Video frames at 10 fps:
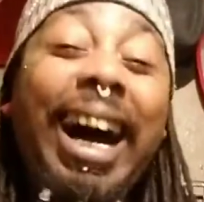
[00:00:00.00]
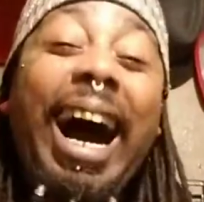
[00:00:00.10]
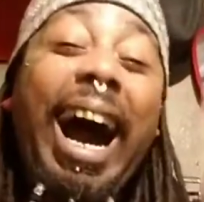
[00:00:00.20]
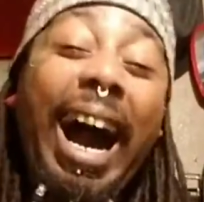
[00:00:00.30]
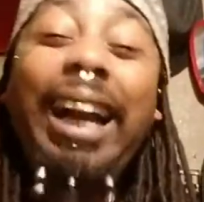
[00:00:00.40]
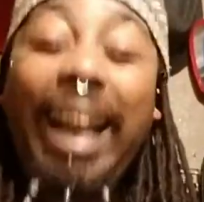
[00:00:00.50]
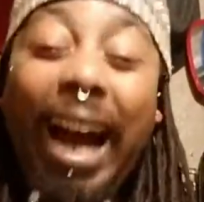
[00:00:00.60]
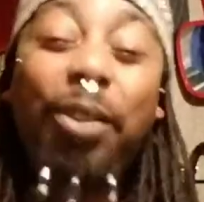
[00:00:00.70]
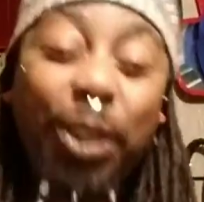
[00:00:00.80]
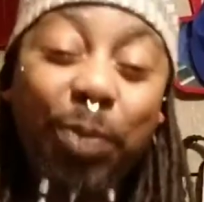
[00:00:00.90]

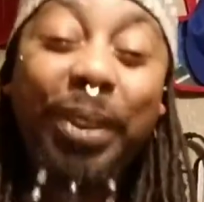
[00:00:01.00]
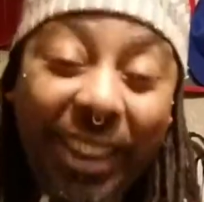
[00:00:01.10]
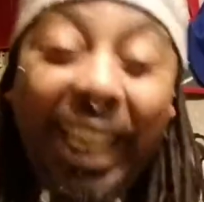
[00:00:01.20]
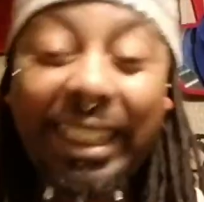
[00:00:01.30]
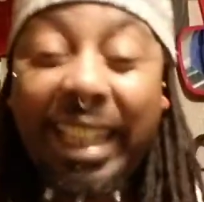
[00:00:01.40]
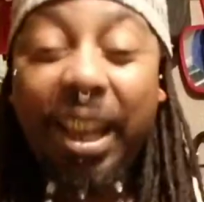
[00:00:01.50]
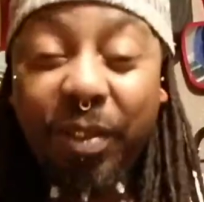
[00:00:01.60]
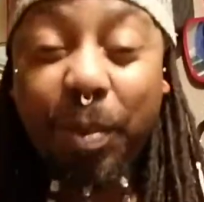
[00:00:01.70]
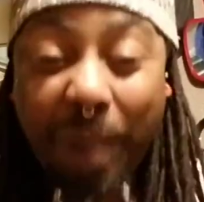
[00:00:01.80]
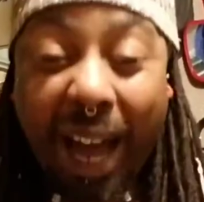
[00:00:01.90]
Allah was protecting
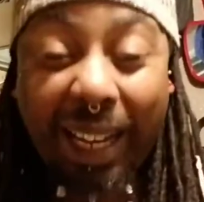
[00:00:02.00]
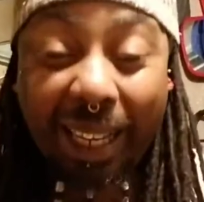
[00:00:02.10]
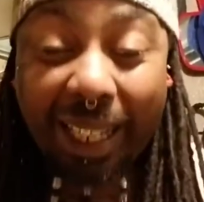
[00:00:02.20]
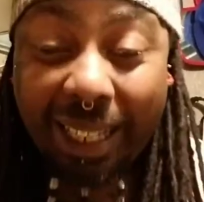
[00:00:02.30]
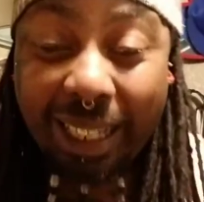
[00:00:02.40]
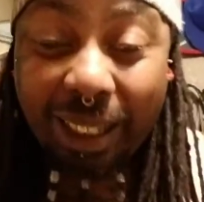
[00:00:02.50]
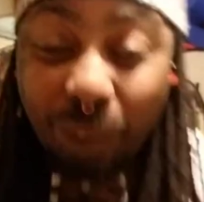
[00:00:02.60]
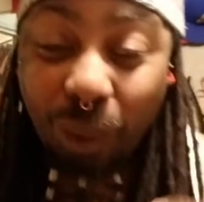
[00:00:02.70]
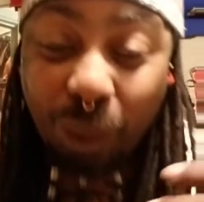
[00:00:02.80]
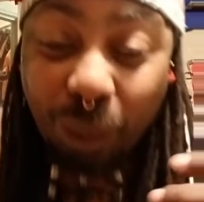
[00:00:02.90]
everybody.
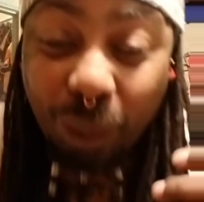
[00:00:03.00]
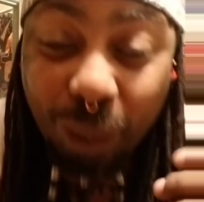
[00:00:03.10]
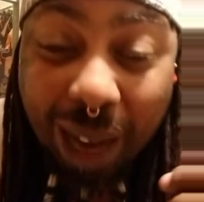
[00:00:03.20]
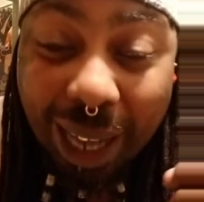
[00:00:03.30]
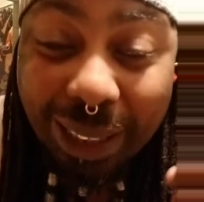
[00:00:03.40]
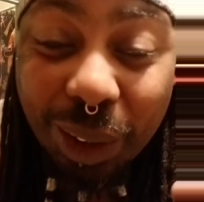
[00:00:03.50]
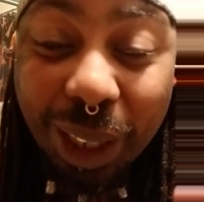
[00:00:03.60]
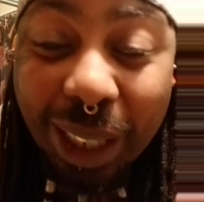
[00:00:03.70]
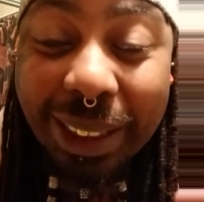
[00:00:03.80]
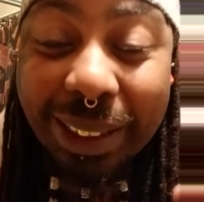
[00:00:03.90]
Oh, I don't
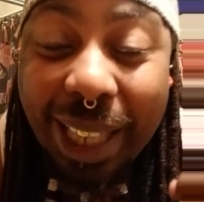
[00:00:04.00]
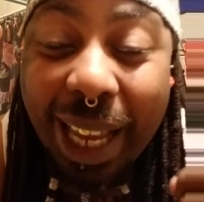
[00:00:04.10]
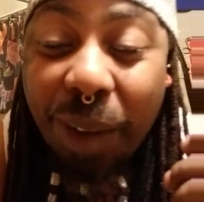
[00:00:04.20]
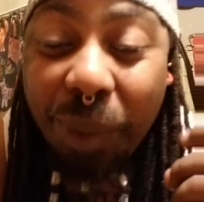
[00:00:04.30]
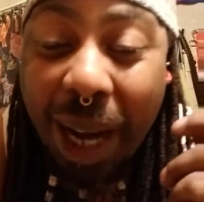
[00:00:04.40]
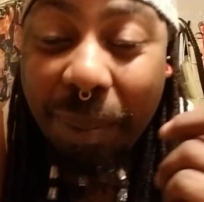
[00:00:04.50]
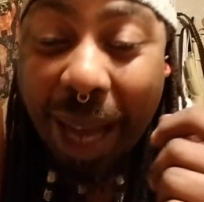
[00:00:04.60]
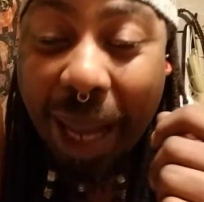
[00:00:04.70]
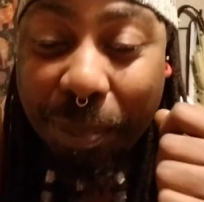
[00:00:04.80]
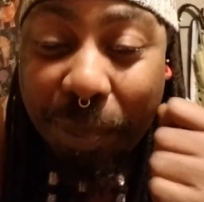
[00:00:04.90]
understand why
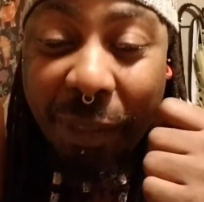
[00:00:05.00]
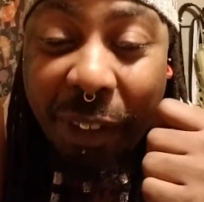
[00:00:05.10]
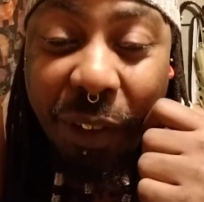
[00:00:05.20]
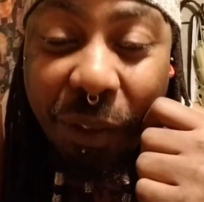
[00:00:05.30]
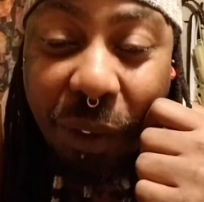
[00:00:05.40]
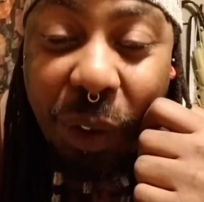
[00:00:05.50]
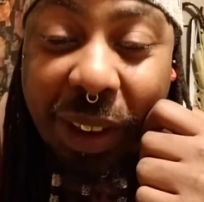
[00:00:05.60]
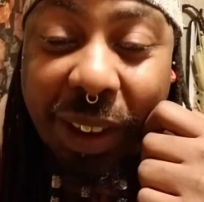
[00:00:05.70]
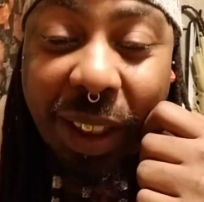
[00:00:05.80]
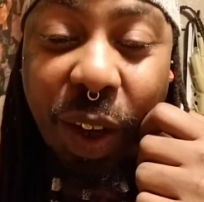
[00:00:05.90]
black
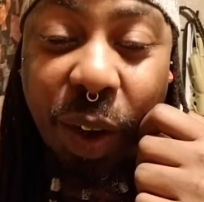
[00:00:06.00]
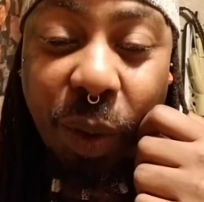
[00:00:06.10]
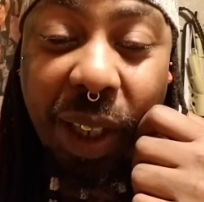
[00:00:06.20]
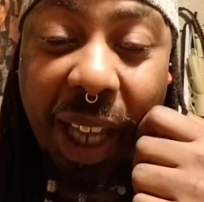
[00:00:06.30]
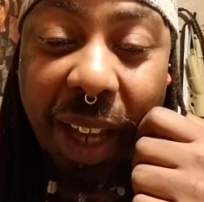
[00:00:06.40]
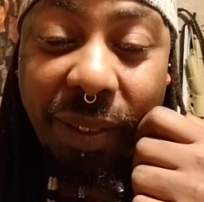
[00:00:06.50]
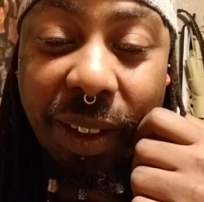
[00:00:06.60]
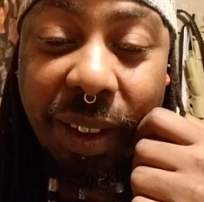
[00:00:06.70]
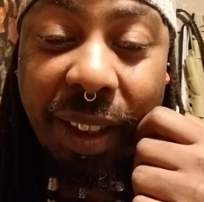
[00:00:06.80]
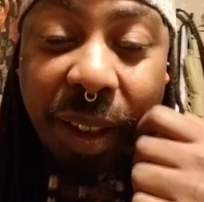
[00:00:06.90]
folks want
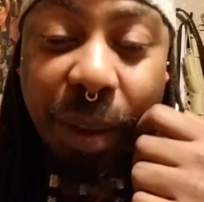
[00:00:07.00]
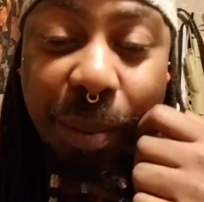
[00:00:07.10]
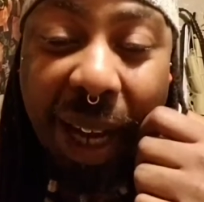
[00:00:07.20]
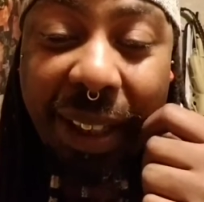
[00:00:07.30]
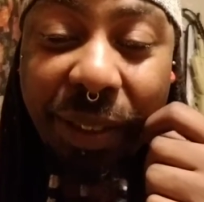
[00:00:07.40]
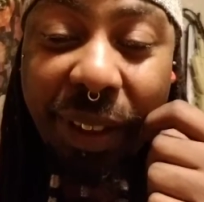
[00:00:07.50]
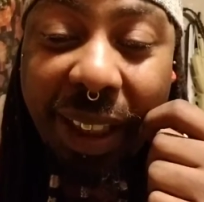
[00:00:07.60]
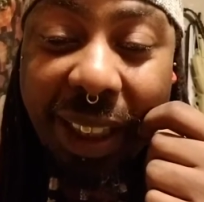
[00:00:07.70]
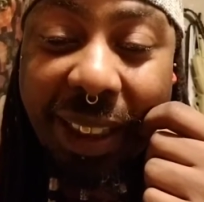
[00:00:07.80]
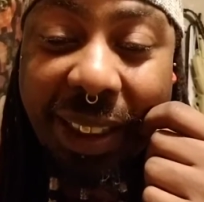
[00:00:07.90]
everybody's
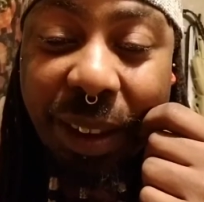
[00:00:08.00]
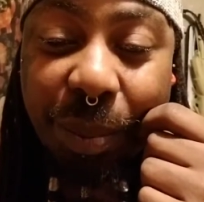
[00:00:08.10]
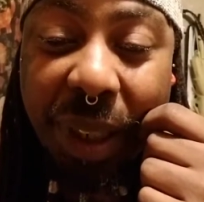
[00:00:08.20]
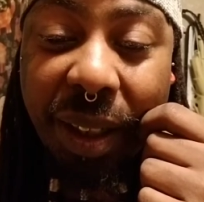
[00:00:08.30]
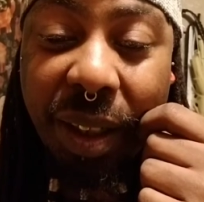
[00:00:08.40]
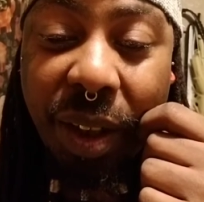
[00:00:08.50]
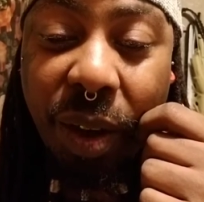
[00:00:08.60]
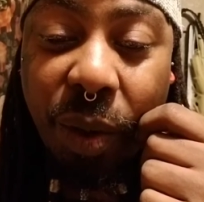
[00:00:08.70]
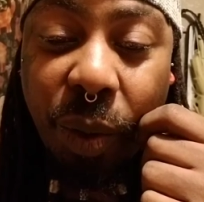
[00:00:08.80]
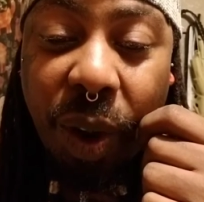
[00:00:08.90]
religion but
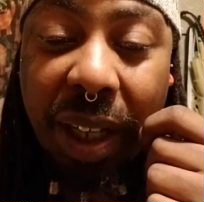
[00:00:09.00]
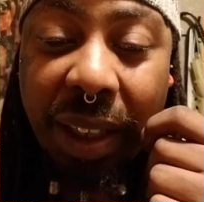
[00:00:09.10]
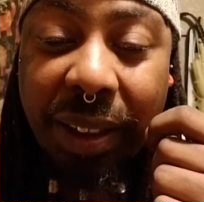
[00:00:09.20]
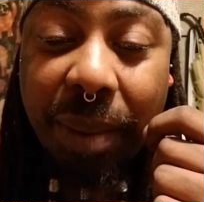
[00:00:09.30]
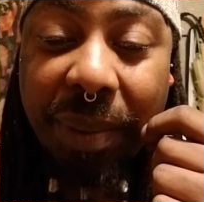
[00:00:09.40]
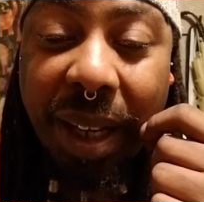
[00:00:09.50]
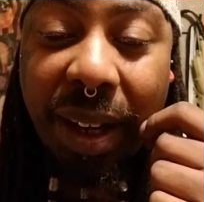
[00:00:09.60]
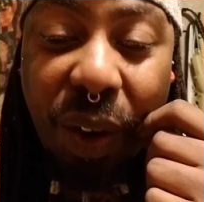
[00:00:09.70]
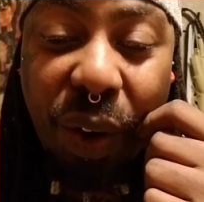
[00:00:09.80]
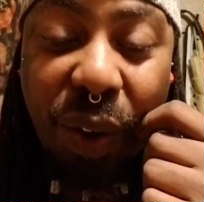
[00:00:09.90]
won't accept their
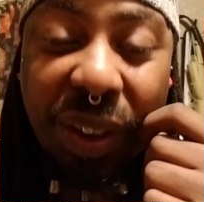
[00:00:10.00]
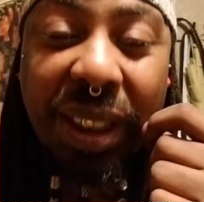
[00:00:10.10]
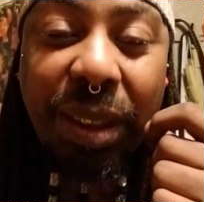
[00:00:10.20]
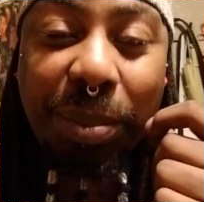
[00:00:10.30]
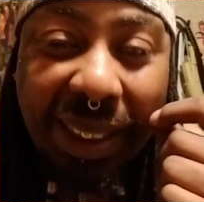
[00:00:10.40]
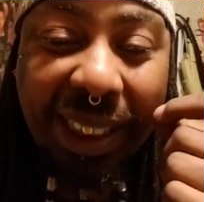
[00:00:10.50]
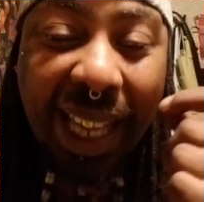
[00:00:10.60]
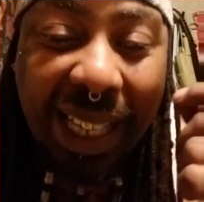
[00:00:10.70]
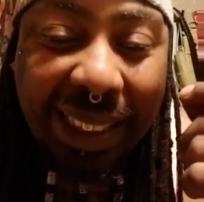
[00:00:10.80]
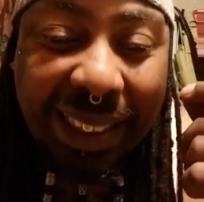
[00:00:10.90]
own
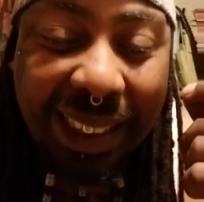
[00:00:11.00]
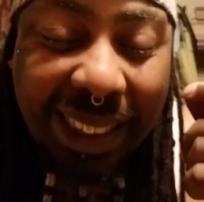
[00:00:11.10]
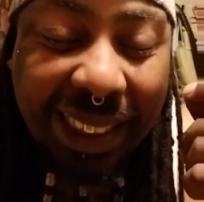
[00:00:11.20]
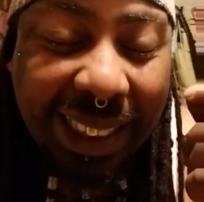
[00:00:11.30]
spirituality.